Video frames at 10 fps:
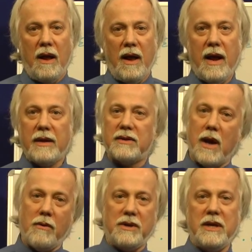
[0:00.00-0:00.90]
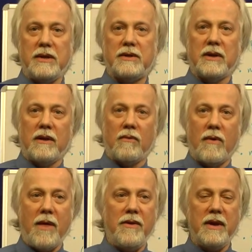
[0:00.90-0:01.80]
And Socrates,
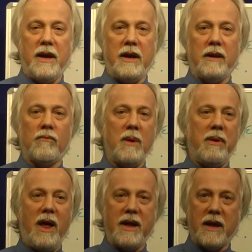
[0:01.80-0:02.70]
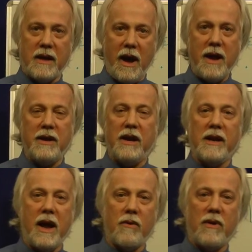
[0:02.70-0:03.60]
rather than replying in kind and
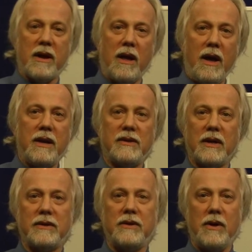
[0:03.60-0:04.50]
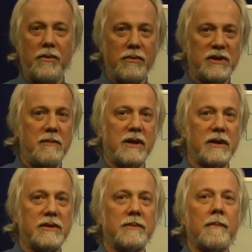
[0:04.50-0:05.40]
getting angry in kind, he says, you know,
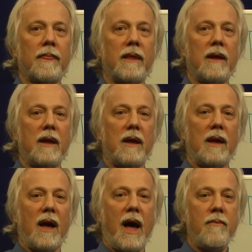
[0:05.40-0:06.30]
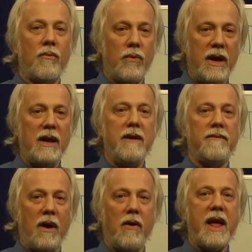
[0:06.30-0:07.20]
Thrasymachus, I'm really
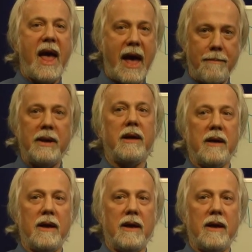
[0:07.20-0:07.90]
very happy